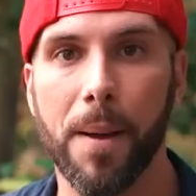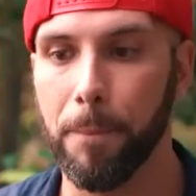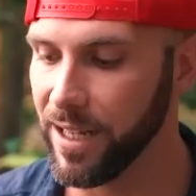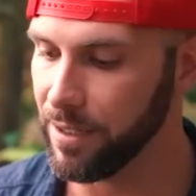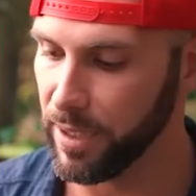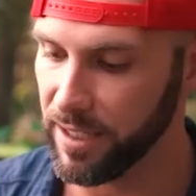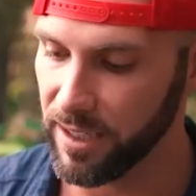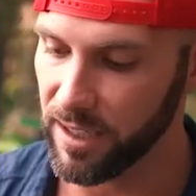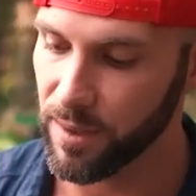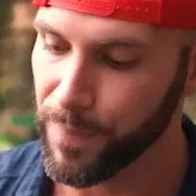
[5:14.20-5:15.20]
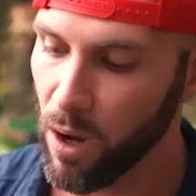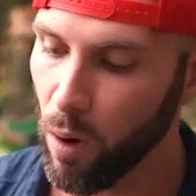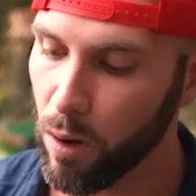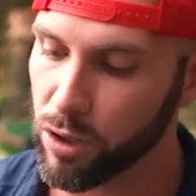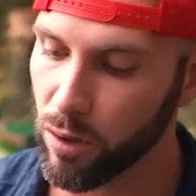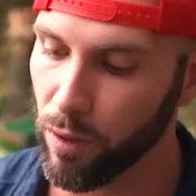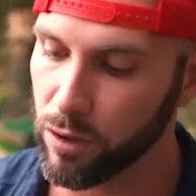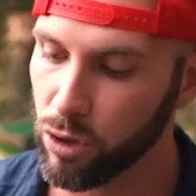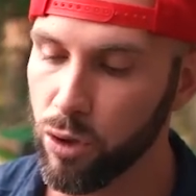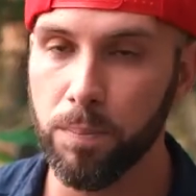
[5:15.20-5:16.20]
millimeters. Also, the
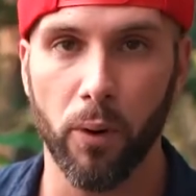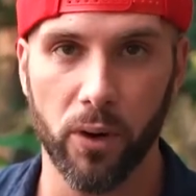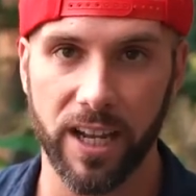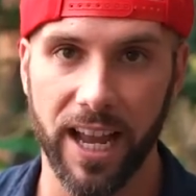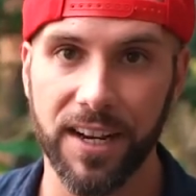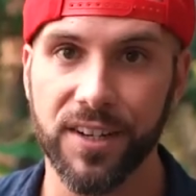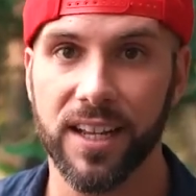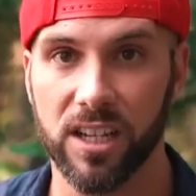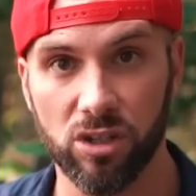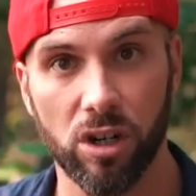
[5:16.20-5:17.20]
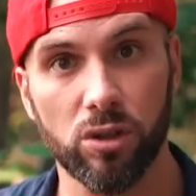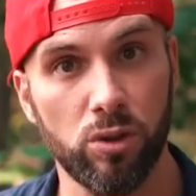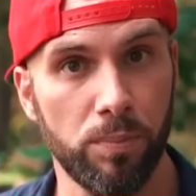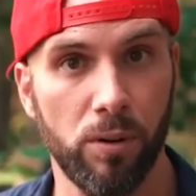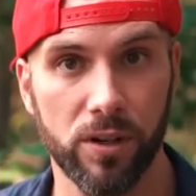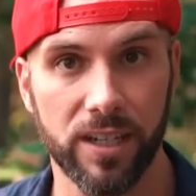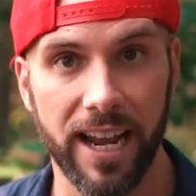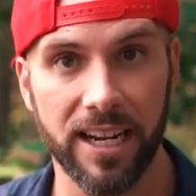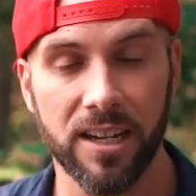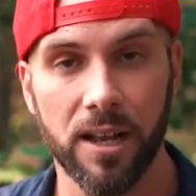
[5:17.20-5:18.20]
2.8 is not a
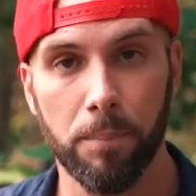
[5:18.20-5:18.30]
2.8,